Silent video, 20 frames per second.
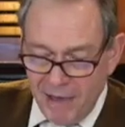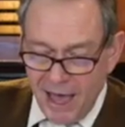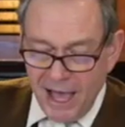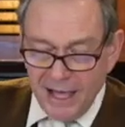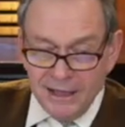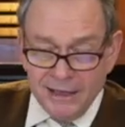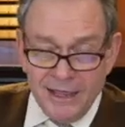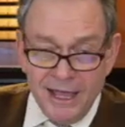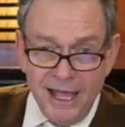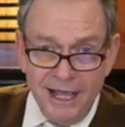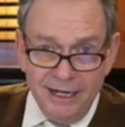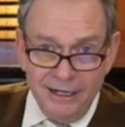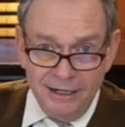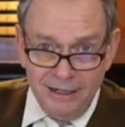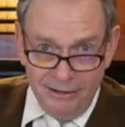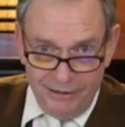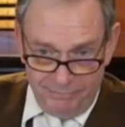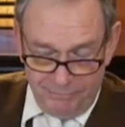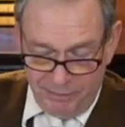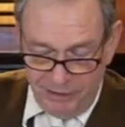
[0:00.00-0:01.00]
Back
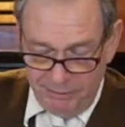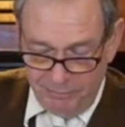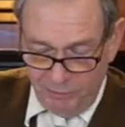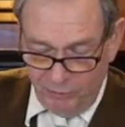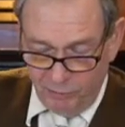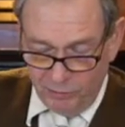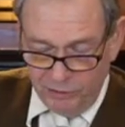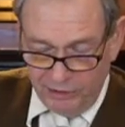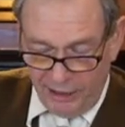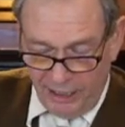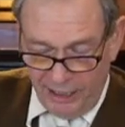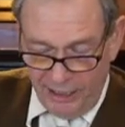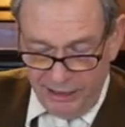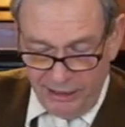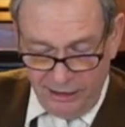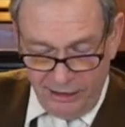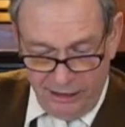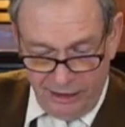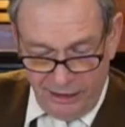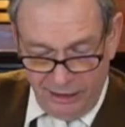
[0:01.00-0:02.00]
then, people were
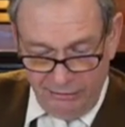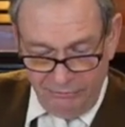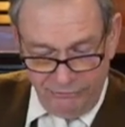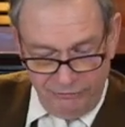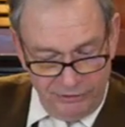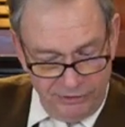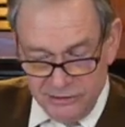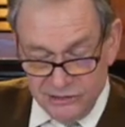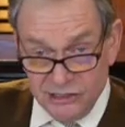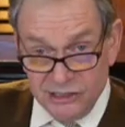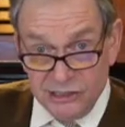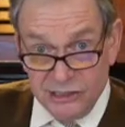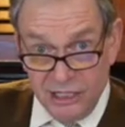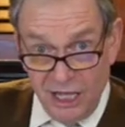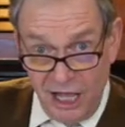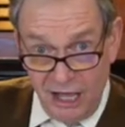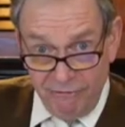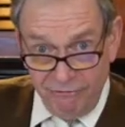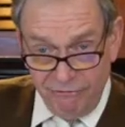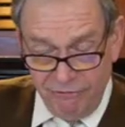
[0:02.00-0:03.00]
dying of
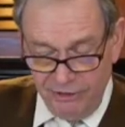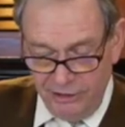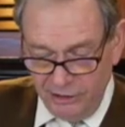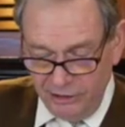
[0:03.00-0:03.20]
stuff,